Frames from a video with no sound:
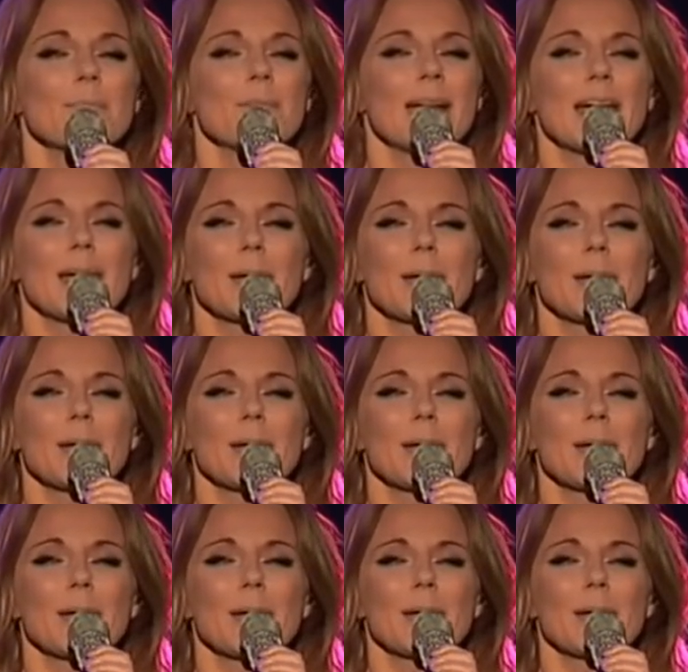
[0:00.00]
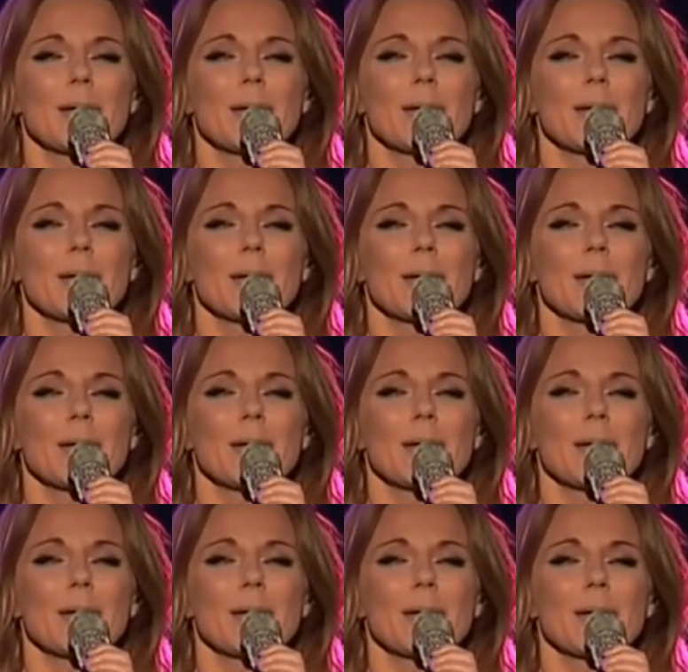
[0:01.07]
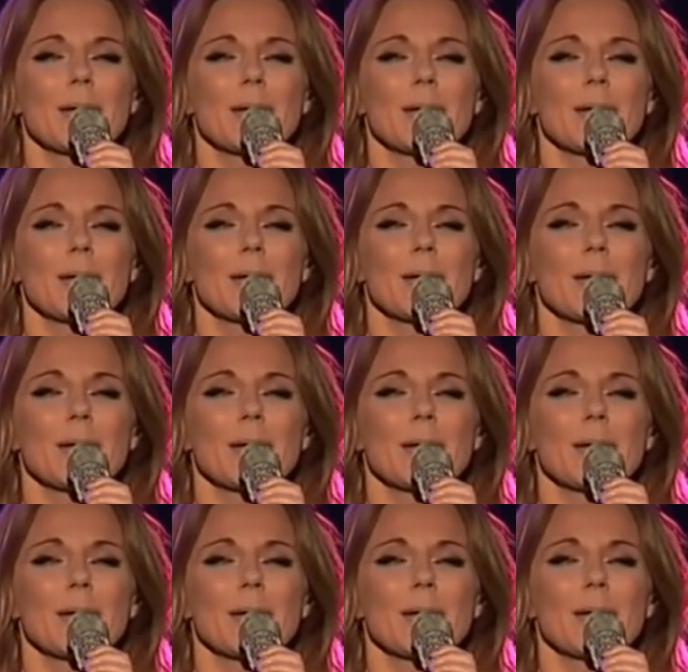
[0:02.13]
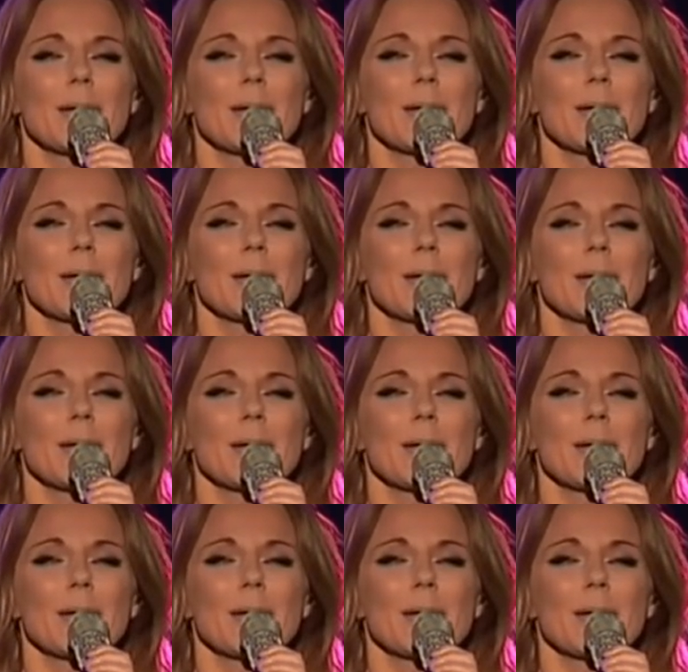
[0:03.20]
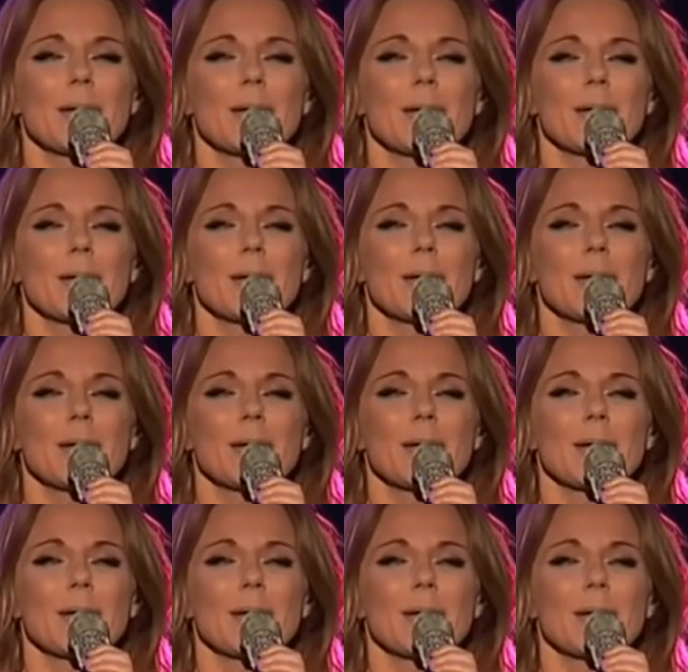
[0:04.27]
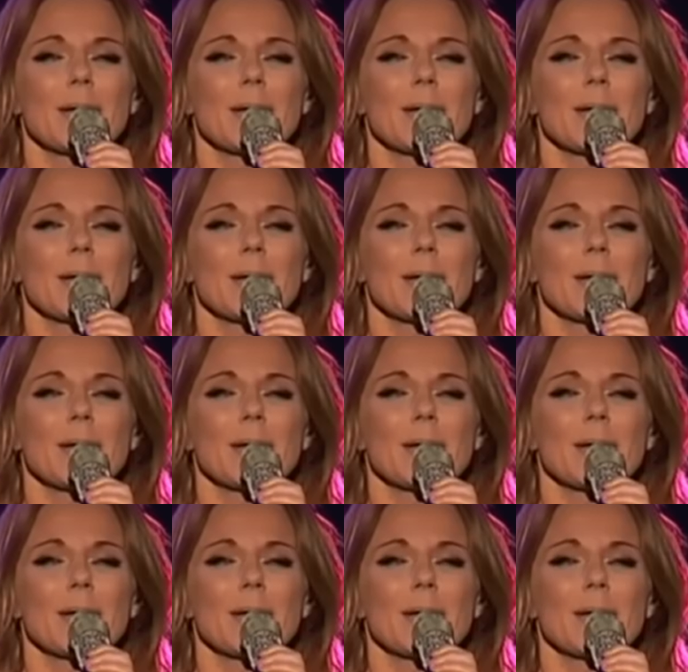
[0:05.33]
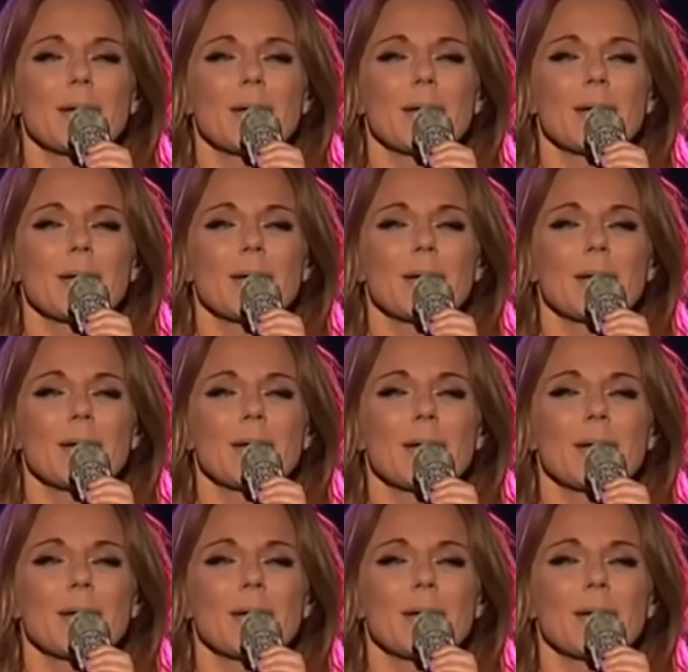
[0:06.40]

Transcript: [no speech]